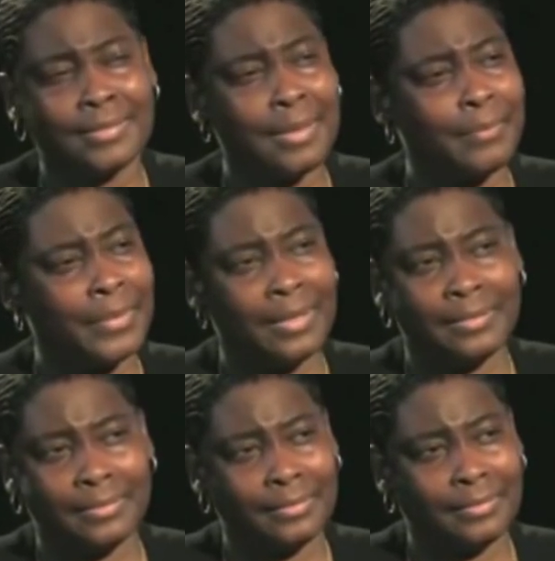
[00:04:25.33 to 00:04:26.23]
something
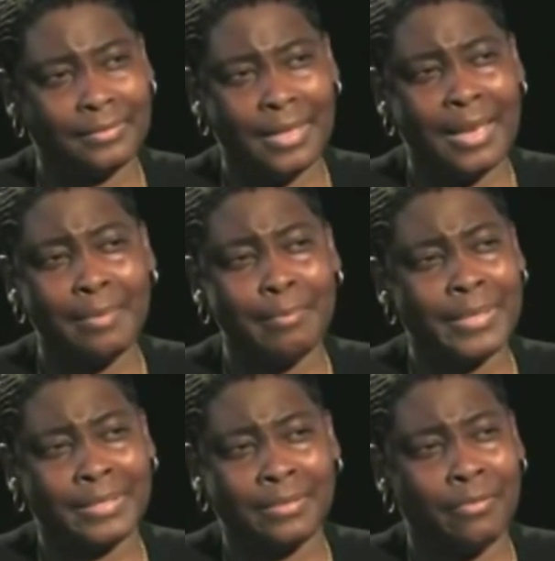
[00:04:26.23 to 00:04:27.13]
in the
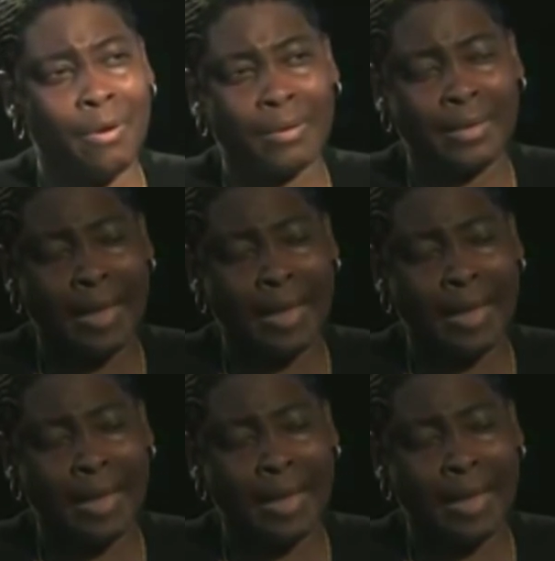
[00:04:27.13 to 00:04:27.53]
midst of all of